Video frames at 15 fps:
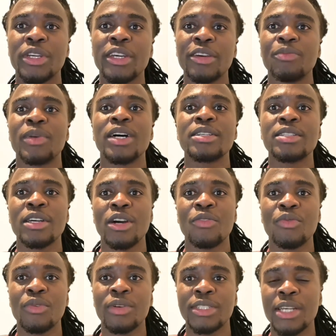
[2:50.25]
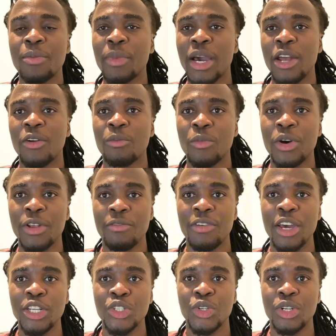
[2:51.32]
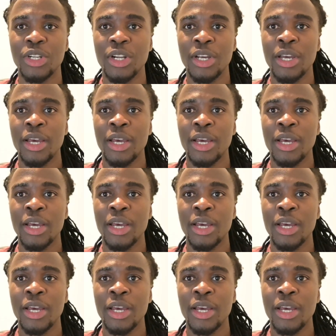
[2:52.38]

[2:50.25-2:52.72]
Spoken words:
give myself some kind of motivation